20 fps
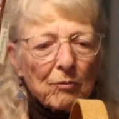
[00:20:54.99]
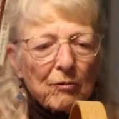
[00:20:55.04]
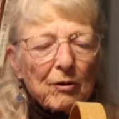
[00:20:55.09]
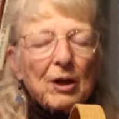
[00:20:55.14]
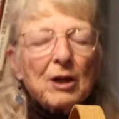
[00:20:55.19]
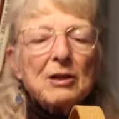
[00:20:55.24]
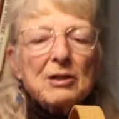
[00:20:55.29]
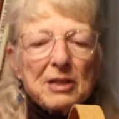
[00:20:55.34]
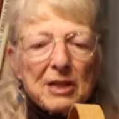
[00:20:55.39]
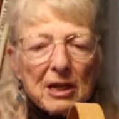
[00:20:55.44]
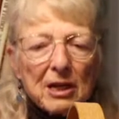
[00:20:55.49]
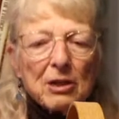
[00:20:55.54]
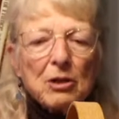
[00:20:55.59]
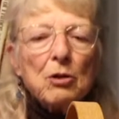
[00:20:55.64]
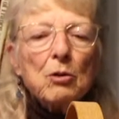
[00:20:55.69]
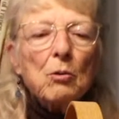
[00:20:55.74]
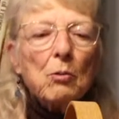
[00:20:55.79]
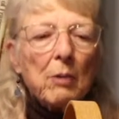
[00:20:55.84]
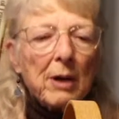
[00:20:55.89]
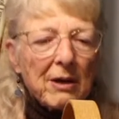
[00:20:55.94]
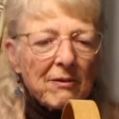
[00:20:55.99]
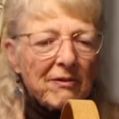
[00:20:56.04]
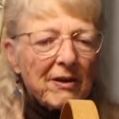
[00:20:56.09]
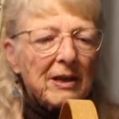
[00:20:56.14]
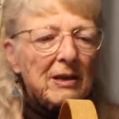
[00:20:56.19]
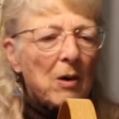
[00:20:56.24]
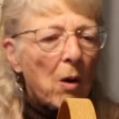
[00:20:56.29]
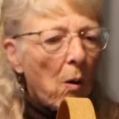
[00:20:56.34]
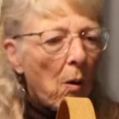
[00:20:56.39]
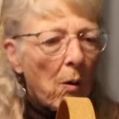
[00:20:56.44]
continue
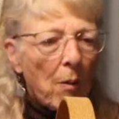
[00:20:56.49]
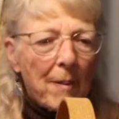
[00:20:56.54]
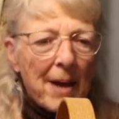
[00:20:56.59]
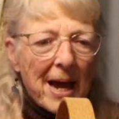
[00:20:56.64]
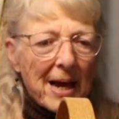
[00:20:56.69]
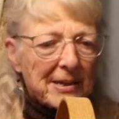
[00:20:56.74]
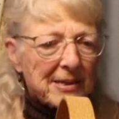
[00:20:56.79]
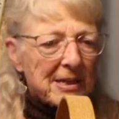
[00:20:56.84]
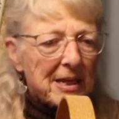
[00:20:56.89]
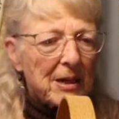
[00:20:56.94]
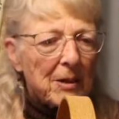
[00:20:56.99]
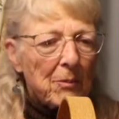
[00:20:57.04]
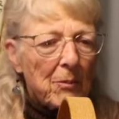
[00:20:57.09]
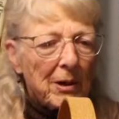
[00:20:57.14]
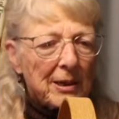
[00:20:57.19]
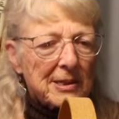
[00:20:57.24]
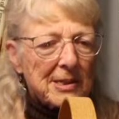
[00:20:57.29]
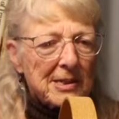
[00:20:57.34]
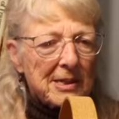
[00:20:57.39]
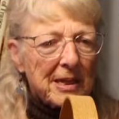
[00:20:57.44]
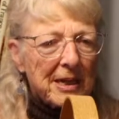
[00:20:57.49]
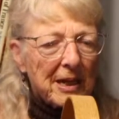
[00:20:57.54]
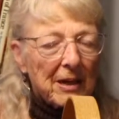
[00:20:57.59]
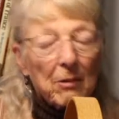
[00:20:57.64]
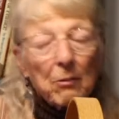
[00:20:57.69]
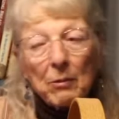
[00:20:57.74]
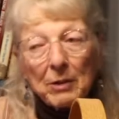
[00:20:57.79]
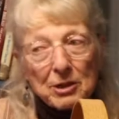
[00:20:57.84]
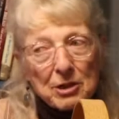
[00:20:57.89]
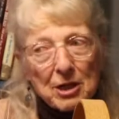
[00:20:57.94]
weaving the whole basket in one
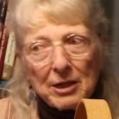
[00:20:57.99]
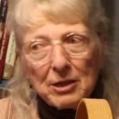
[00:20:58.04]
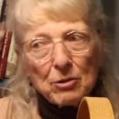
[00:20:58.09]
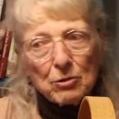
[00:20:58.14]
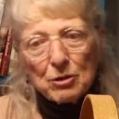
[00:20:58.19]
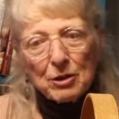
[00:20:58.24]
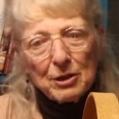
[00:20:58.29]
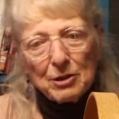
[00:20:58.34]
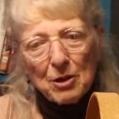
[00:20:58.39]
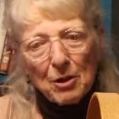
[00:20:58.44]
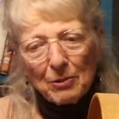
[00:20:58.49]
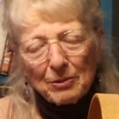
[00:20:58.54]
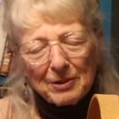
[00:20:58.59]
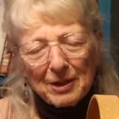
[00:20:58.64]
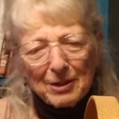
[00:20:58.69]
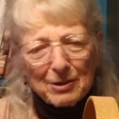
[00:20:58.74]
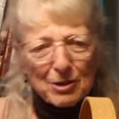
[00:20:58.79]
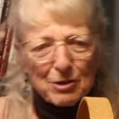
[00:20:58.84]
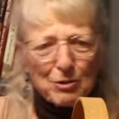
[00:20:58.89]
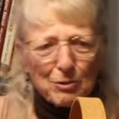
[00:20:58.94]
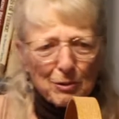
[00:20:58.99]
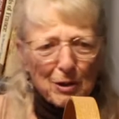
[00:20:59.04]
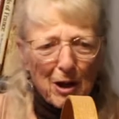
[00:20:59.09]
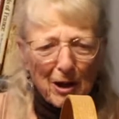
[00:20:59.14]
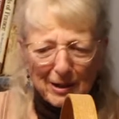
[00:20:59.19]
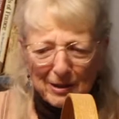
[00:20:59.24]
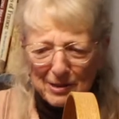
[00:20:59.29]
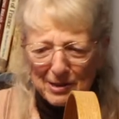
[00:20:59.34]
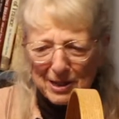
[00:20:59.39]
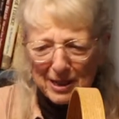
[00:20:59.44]
sitting, which I usually don't, that's too
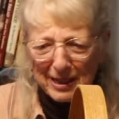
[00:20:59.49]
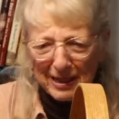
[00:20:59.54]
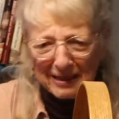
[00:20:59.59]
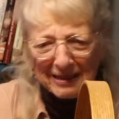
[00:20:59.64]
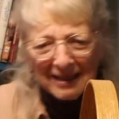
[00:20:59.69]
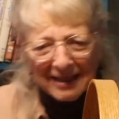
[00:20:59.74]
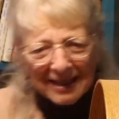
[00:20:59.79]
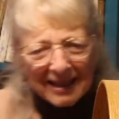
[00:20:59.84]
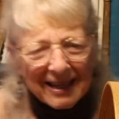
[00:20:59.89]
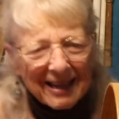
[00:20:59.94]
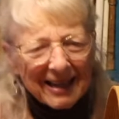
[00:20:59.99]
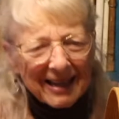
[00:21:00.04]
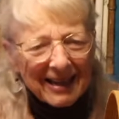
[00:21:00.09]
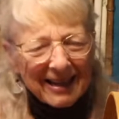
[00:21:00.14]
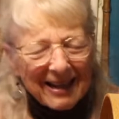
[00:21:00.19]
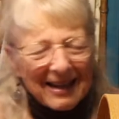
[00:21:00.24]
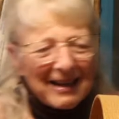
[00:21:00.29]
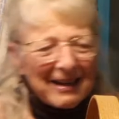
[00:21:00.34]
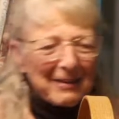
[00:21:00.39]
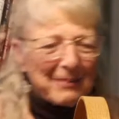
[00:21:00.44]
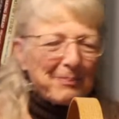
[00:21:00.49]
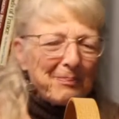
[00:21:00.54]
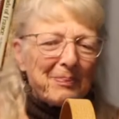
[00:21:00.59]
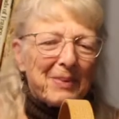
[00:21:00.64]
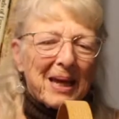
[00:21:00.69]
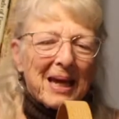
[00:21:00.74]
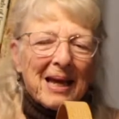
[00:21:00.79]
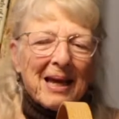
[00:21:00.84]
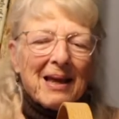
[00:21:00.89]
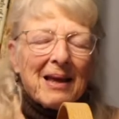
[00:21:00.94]
long a sitting,
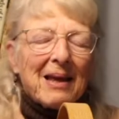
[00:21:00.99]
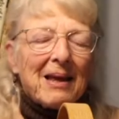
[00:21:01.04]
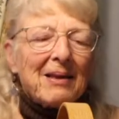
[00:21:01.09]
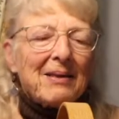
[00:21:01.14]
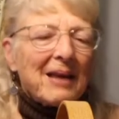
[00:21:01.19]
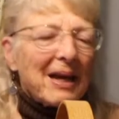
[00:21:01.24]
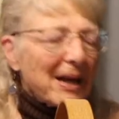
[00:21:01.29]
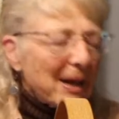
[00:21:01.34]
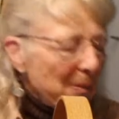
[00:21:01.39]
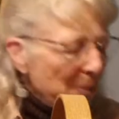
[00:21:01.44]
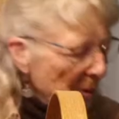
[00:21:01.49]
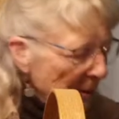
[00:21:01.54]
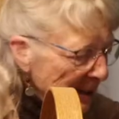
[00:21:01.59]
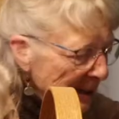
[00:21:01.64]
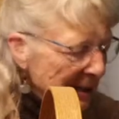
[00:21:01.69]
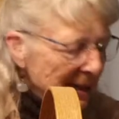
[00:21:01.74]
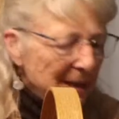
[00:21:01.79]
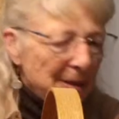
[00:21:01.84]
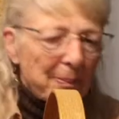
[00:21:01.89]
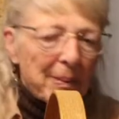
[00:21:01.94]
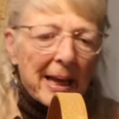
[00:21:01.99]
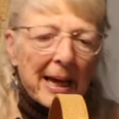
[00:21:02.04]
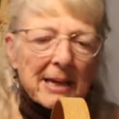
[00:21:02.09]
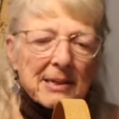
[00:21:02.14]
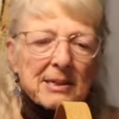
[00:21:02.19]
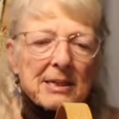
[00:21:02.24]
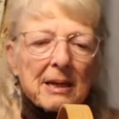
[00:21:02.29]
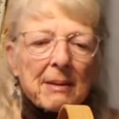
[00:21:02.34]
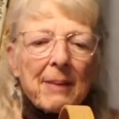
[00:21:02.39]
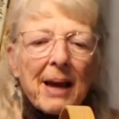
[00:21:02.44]
then I put it in a
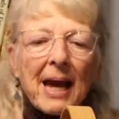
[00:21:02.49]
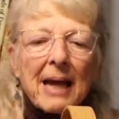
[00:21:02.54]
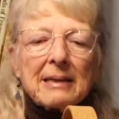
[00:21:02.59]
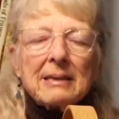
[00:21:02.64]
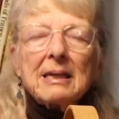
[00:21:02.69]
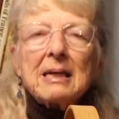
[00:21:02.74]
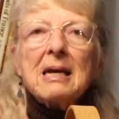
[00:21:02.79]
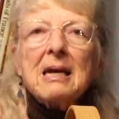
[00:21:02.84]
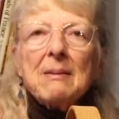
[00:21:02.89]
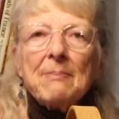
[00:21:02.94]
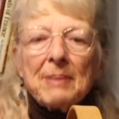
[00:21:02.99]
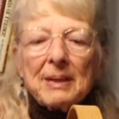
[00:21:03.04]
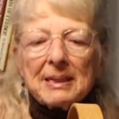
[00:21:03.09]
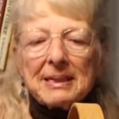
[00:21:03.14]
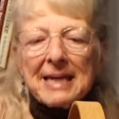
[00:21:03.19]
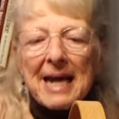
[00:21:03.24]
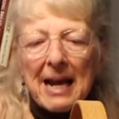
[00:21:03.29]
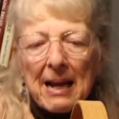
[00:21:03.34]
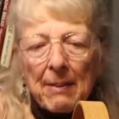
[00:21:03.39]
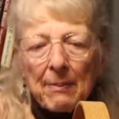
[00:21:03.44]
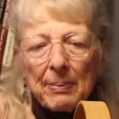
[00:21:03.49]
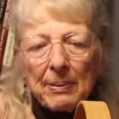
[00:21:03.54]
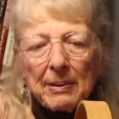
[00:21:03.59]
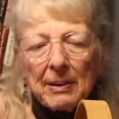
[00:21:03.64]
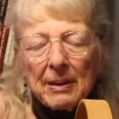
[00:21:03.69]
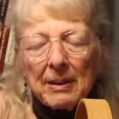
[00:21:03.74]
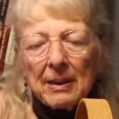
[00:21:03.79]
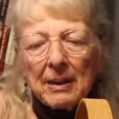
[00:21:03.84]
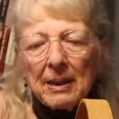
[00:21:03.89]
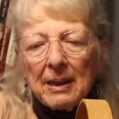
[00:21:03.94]
plastic bag to keep it damp.
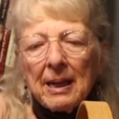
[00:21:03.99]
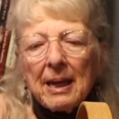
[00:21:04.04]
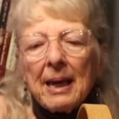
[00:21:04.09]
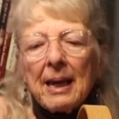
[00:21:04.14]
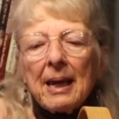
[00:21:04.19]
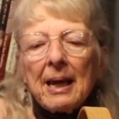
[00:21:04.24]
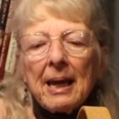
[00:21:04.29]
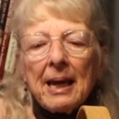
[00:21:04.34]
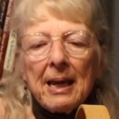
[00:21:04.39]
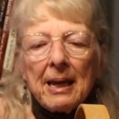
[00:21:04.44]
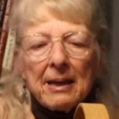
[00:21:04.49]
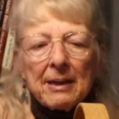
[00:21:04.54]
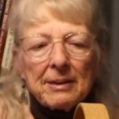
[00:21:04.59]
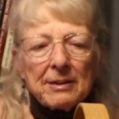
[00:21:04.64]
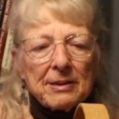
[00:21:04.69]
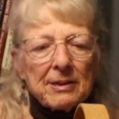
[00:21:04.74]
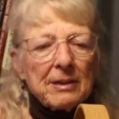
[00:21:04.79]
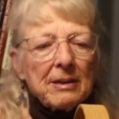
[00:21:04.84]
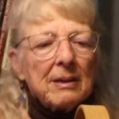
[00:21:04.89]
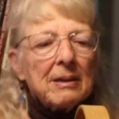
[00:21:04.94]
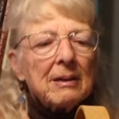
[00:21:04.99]
And